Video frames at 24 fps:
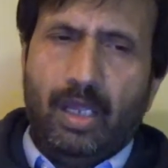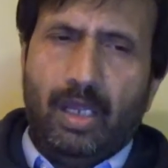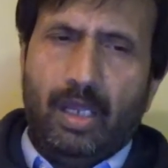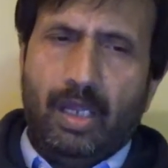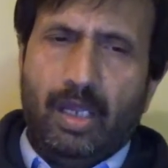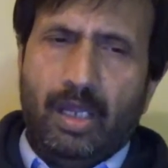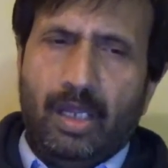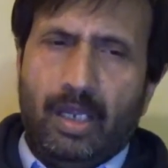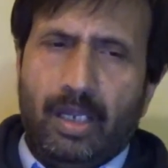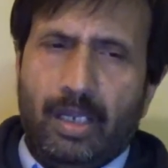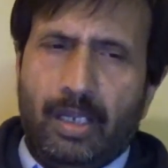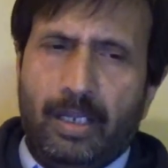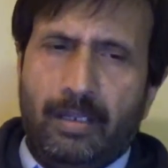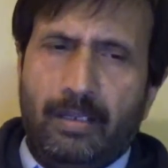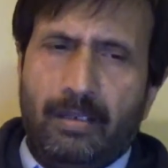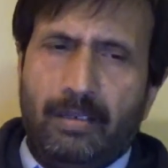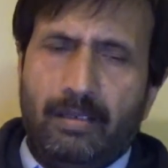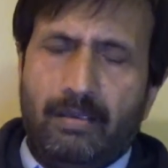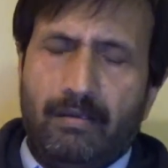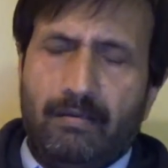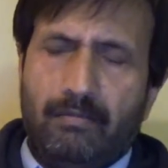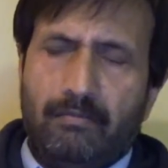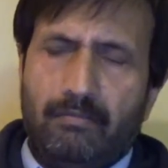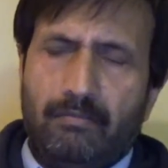the uh,
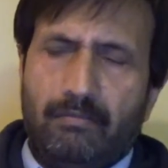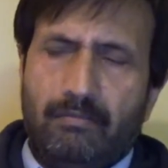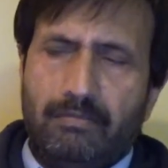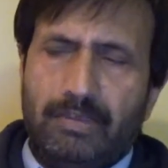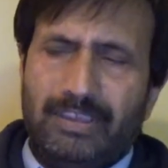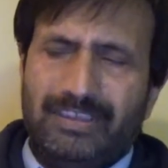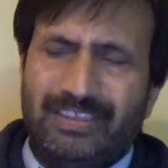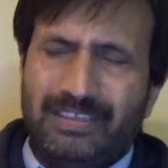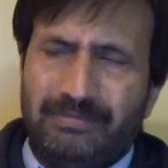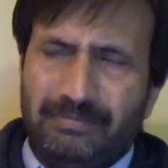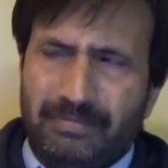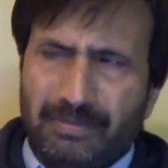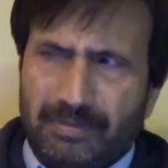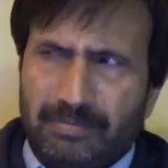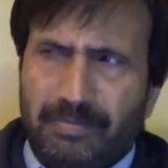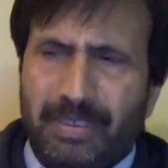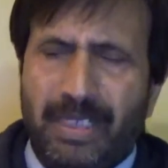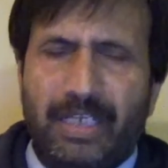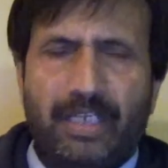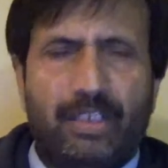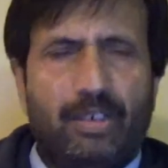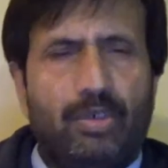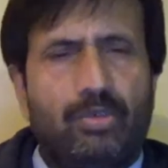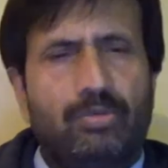symptoms
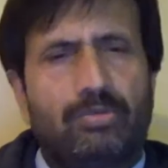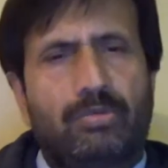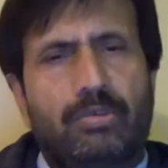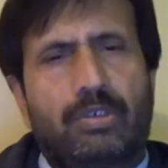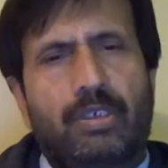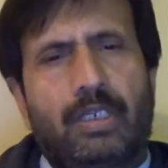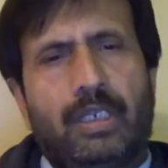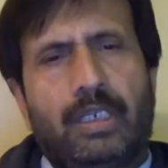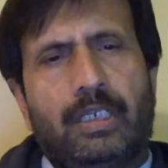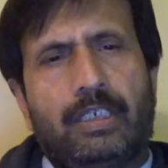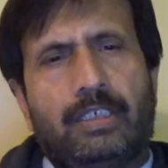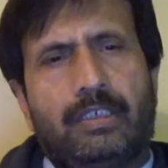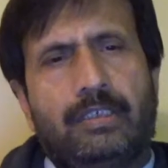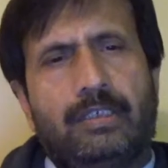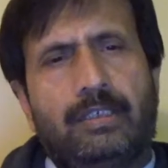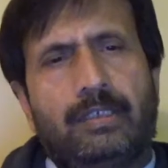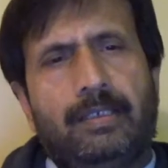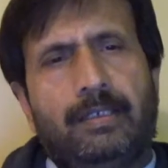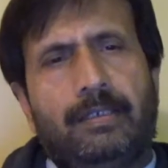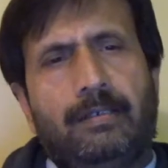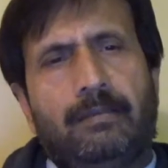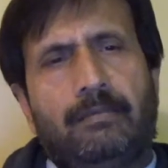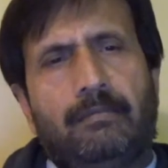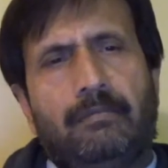may include like
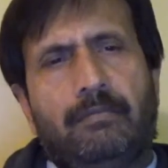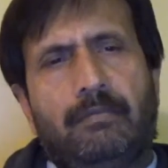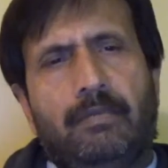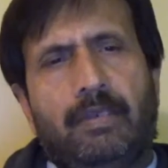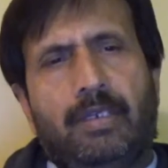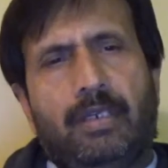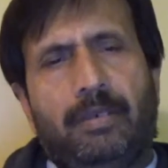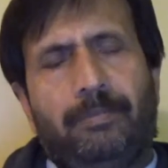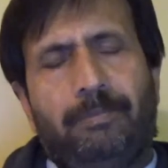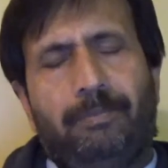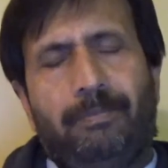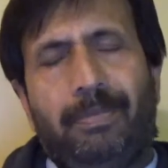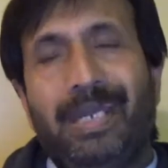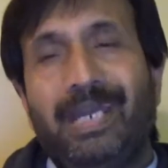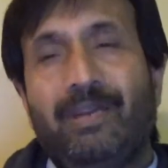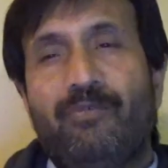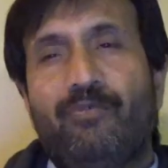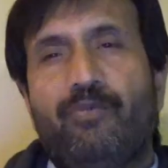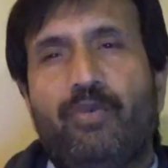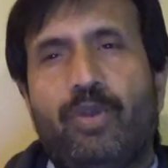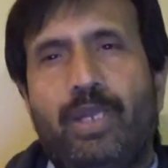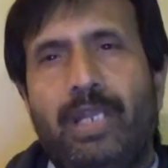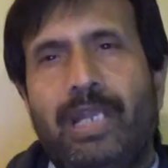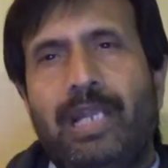a
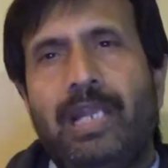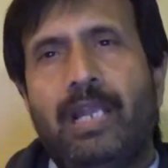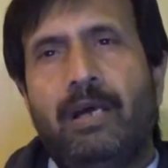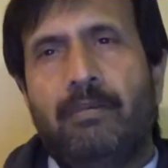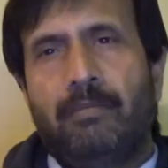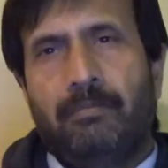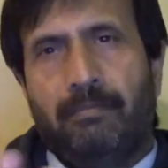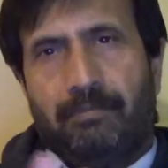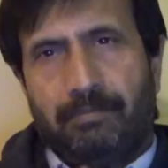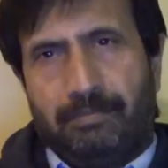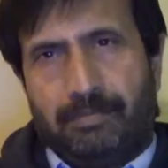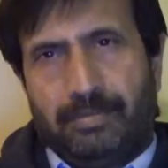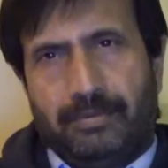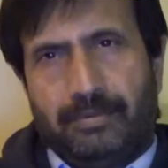painful lump